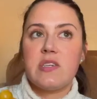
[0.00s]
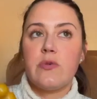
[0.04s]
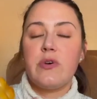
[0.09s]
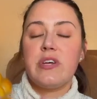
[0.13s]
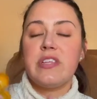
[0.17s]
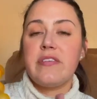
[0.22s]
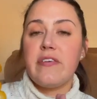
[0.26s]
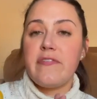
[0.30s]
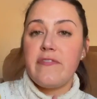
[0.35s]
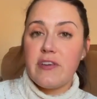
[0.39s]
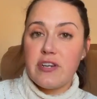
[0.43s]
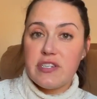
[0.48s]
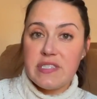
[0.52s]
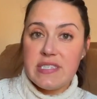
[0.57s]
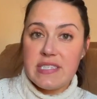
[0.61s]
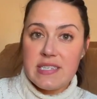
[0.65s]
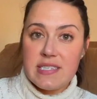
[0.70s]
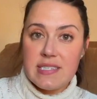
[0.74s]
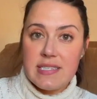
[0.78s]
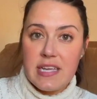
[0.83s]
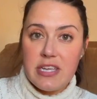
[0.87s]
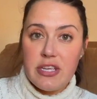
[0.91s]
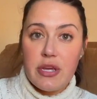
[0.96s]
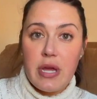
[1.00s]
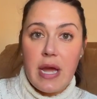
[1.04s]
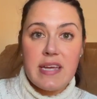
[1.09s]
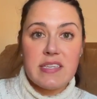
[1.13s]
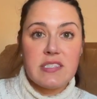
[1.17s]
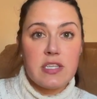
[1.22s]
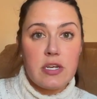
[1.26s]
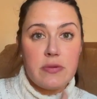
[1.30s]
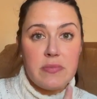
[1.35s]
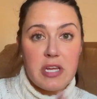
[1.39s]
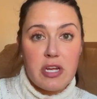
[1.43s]
one of the first things that you
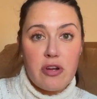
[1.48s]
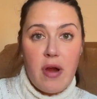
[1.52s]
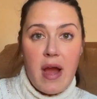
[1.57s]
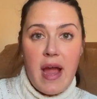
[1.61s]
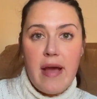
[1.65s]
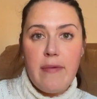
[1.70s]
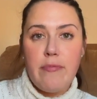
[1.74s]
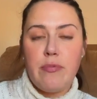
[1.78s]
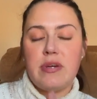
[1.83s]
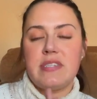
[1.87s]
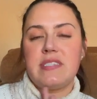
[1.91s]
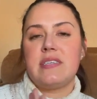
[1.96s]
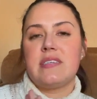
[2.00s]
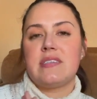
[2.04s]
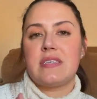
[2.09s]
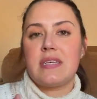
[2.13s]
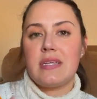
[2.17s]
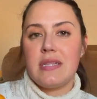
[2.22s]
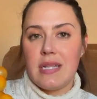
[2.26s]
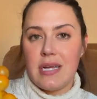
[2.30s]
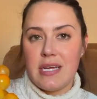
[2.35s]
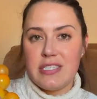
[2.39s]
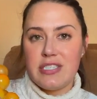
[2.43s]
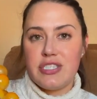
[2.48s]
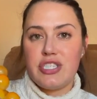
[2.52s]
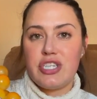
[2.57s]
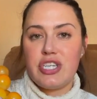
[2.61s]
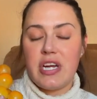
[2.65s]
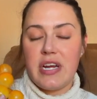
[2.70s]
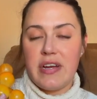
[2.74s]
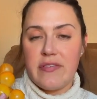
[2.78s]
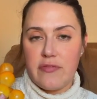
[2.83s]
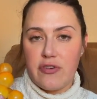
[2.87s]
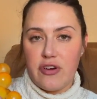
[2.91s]
guys saw me grab was this cluster
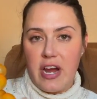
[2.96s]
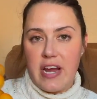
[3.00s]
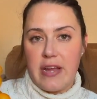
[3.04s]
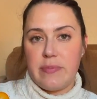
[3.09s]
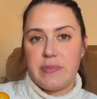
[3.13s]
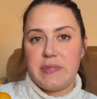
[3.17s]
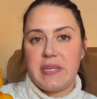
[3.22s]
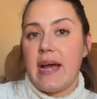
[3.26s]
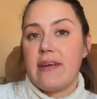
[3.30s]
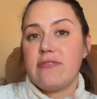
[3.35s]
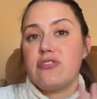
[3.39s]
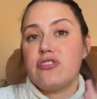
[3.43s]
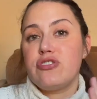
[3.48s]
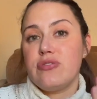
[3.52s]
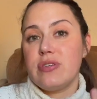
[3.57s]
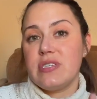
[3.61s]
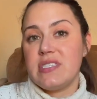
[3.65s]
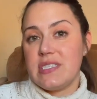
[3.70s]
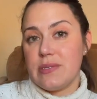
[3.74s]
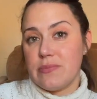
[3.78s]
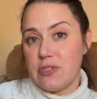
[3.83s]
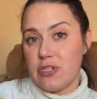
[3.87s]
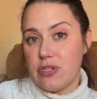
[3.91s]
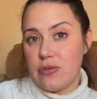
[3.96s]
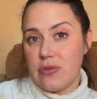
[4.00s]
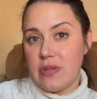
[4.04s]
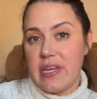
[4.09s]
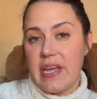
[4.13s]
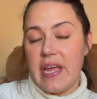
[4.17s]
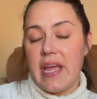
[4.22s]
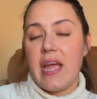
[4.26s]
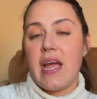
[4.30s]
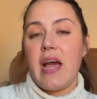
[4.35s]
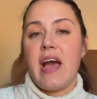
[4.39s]
of grapes. After doing some
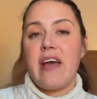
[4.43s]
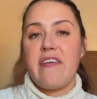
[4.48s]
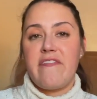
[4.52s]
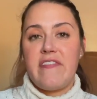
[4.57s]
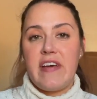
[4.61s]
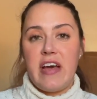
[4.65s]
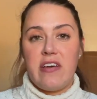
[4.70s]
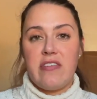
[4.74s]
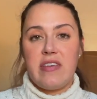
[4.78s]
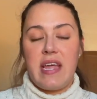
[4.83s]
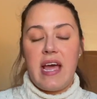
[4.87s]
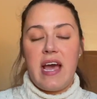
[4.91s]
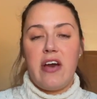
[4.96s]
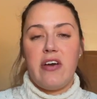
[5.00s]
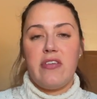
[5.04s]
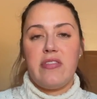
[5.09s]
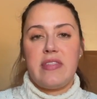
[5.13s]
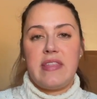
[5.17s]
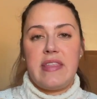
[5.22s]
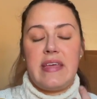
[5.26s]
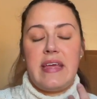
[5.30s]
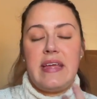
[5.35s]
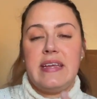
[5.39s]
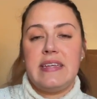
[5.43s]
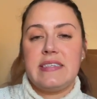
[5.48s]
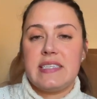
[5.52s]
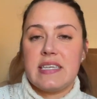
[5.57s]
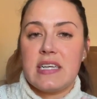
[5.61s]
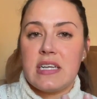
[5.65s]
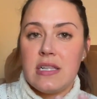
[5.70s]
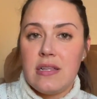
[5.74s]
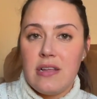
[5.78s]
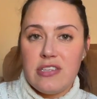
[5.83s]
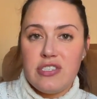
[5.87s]
Googling, I found out that it is a
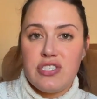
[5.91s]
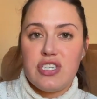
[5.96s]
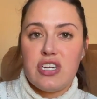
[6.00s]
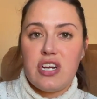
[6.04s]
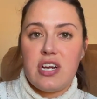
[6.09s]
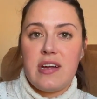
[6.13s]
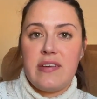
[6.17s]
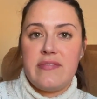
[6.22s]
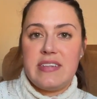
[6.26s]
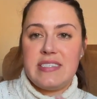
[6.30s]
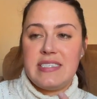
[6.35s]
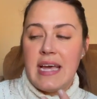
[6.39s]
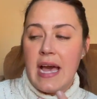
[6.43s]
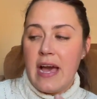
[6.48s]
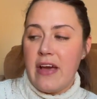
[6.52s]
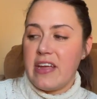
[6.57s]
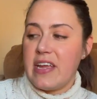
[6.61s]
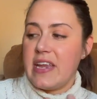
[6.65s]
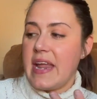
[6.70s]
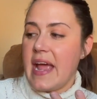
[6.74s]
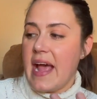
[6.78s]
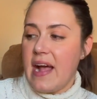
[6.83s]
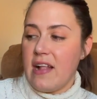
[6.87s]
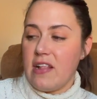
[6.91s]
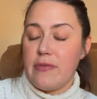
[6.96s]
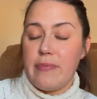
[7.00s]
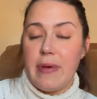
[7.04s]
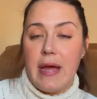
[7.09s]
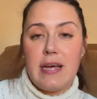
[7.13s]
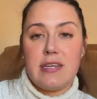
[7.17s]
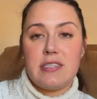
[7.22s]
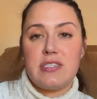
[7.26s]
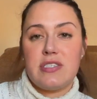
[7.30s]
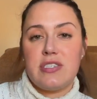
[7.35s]
cluster of Italian
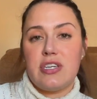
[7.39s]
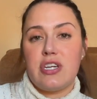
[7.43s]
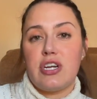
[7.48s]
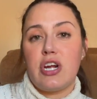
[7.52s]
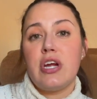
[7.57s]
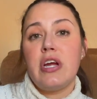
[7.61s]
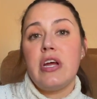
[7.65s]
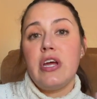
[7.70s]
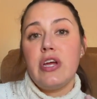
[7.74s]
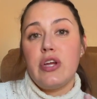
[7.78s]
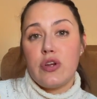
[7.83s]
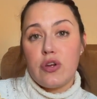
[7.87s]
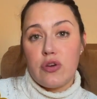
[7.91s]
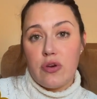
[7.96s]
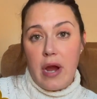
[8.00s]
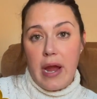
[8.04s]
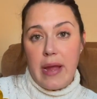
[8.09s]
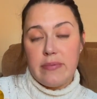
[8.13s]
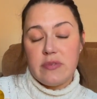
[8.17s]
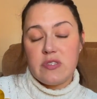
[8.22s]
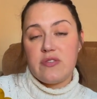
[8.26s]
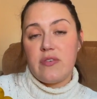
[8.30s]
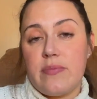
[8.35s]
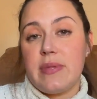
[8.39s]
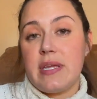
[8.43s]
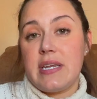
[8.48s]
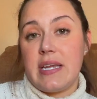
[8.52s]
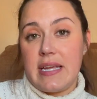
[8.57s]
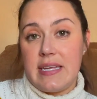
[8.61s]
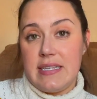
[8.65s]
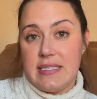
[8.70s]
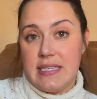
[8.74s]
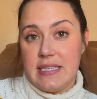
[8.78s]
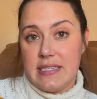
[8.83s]
alabaster grapes from the
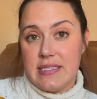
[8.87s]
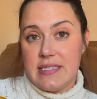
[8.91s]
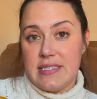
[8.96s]
nineteen